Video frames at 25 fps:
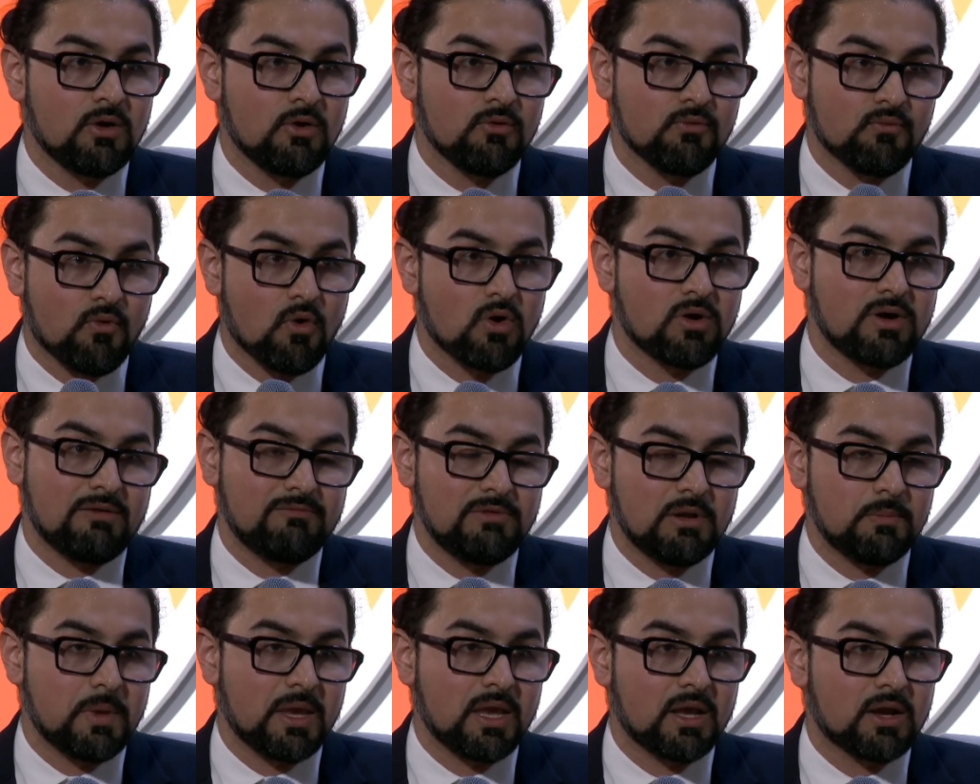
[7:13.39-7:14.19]
for
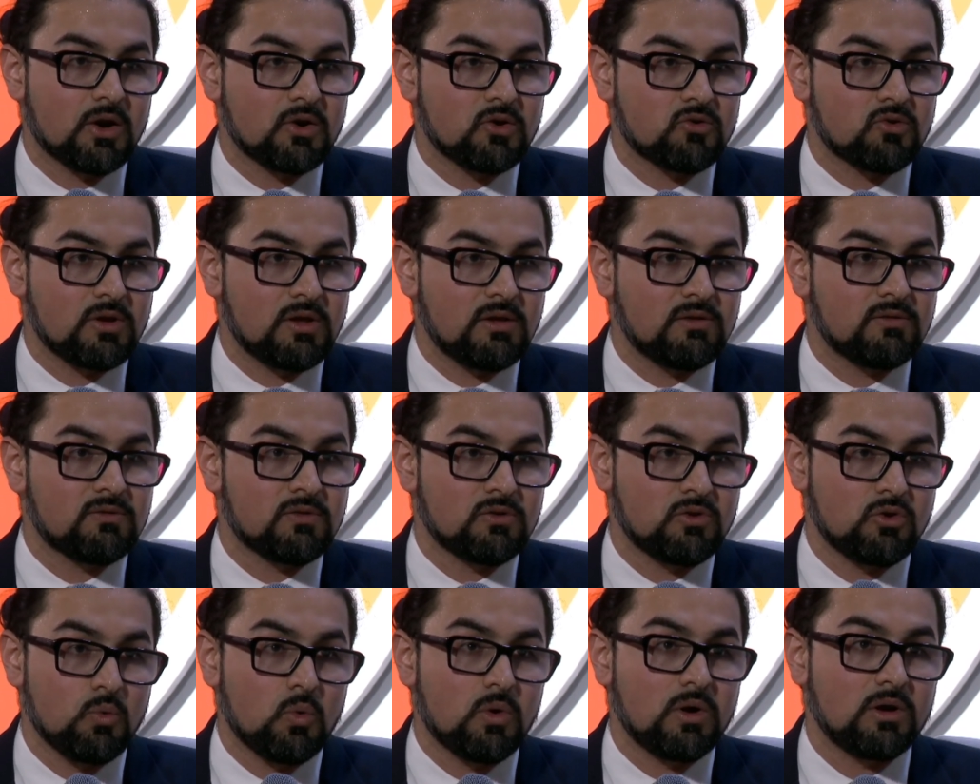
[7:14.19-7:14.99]
developing countries
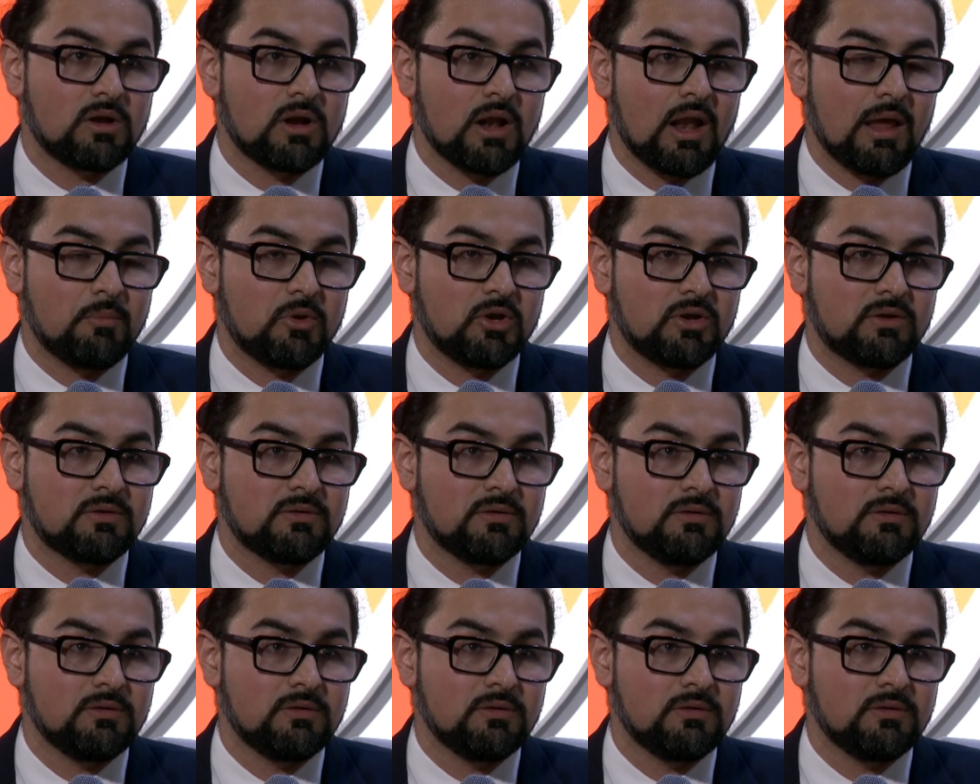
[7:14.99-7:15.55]
toward climate